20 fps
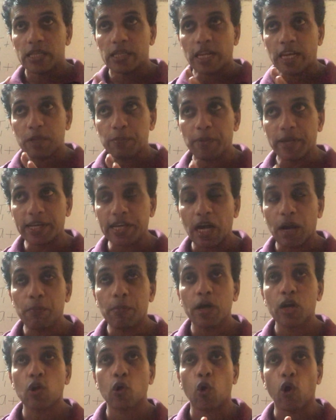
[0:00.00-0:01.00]
then it
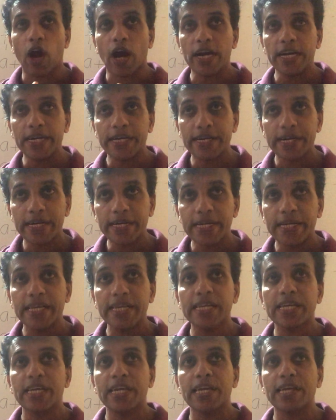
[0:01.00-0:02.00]
become a
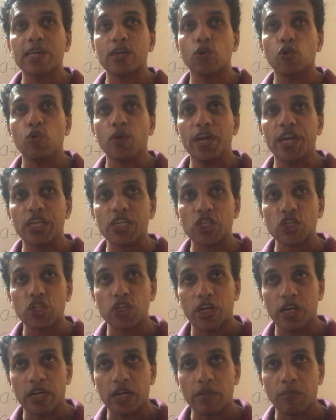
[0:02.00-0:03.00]
quadratic
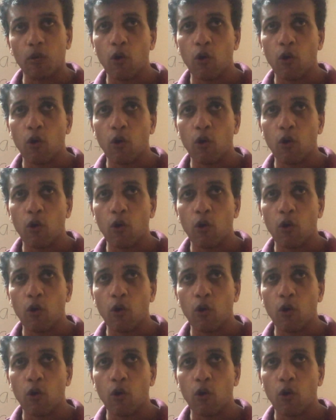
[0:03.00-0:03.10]
equation.